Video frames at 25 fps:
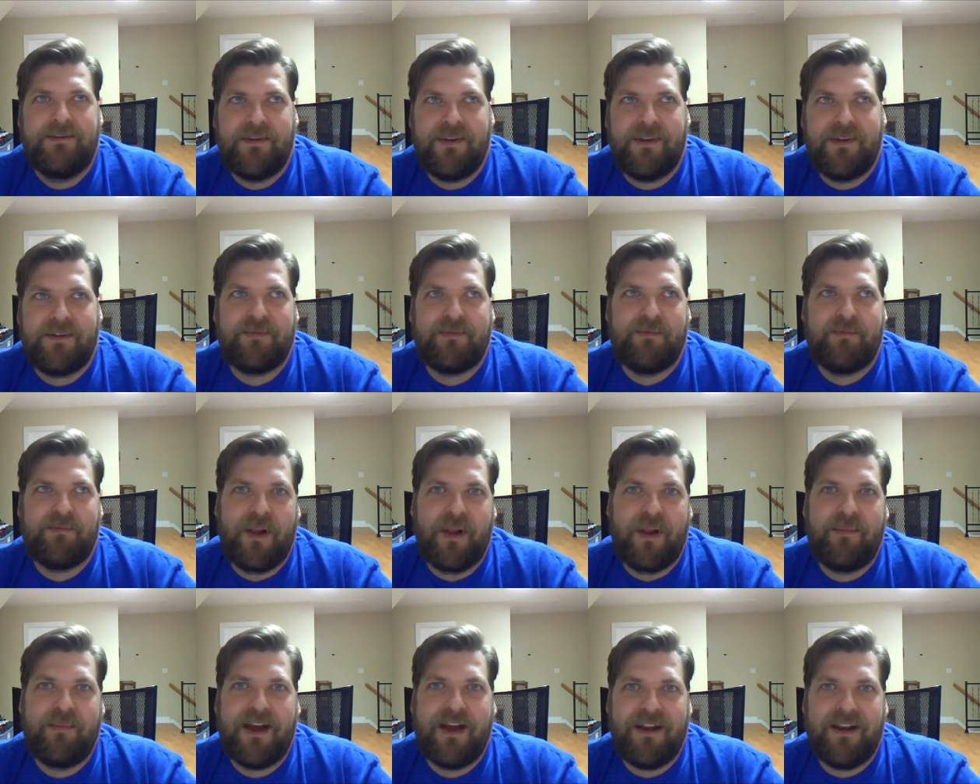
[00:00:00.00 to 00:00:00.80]
a
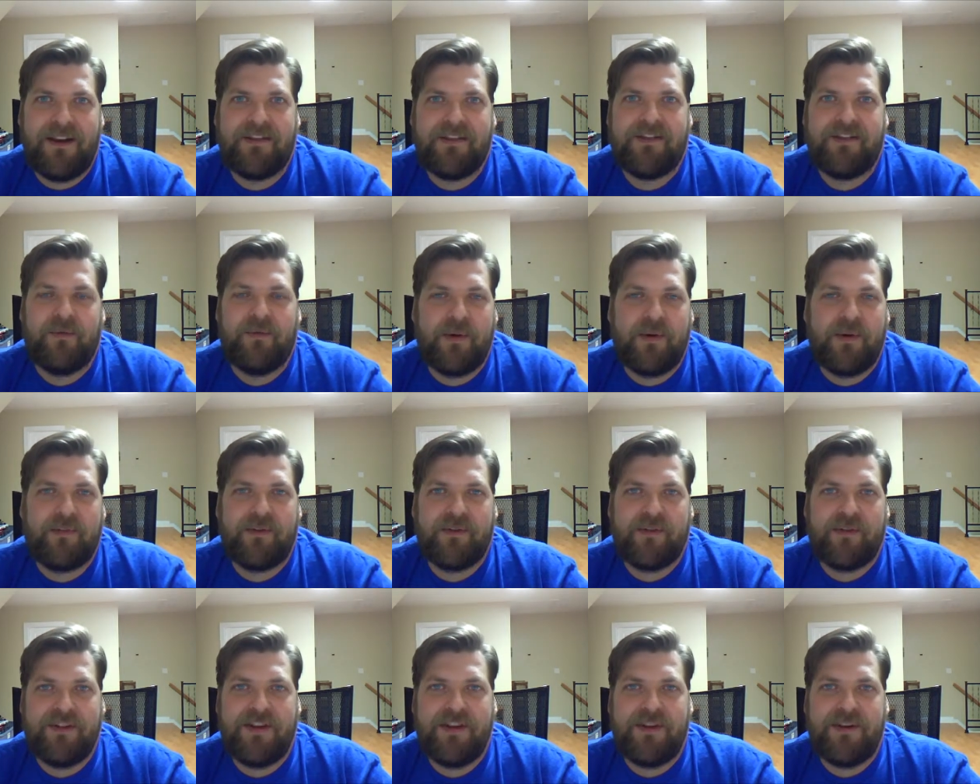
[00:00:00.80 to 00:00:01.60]
small amount, less than 1%,
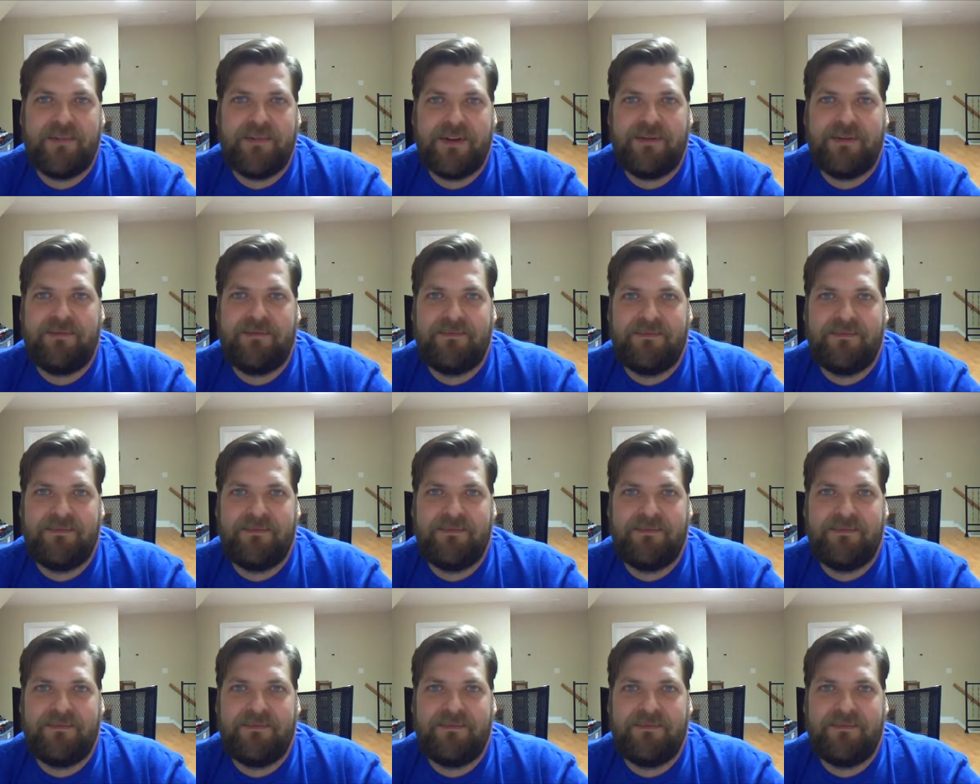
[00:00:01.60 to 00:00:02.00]
but